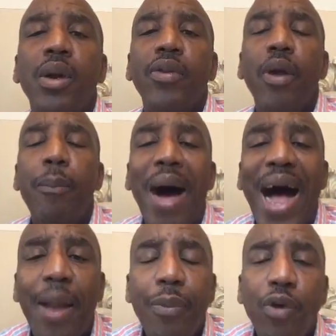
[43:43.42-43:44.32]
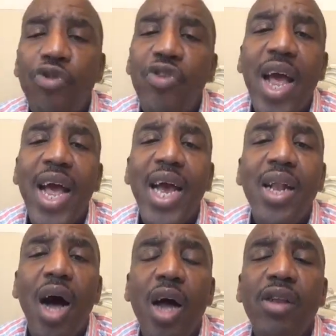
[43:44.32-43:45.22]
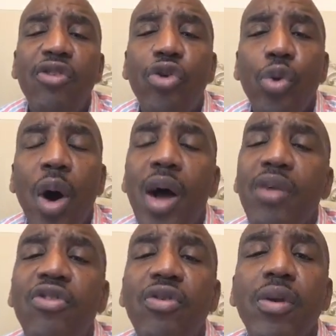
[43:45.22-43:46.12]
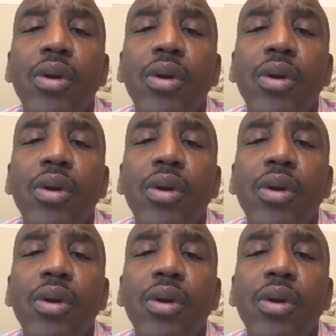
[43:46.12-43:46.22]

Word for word: The Bible said unto us,